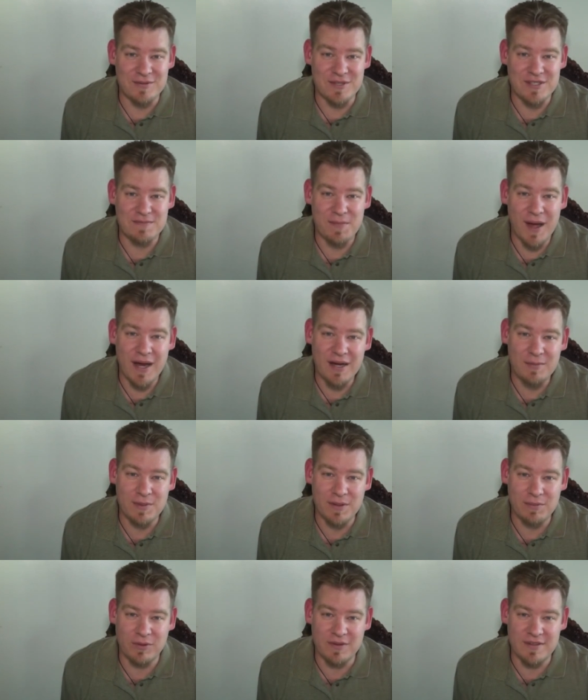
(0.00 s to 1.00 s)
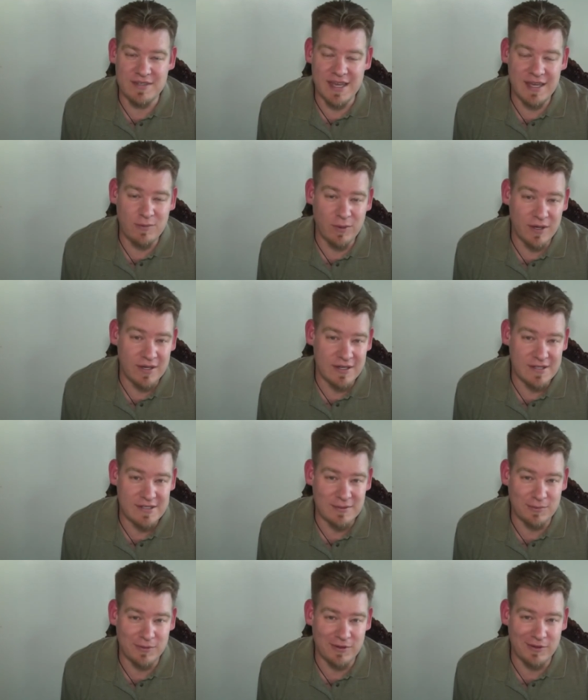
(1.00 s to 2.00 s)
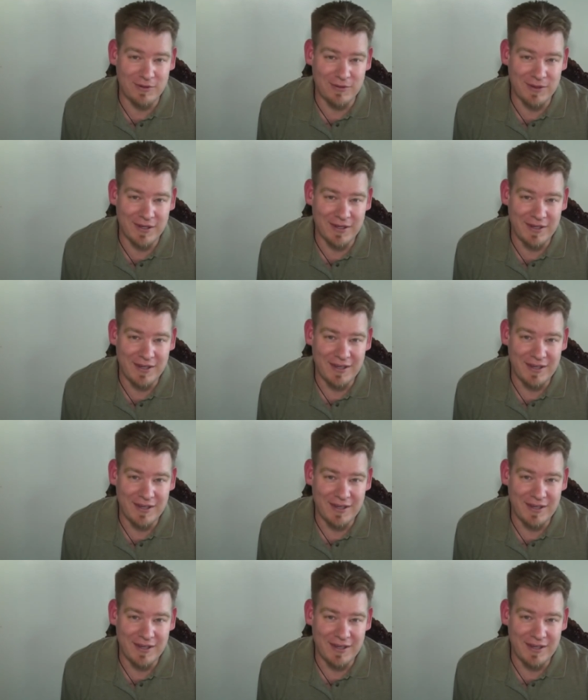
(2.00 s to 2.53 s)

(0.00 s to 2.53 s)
inspire people to take what it is that we're doing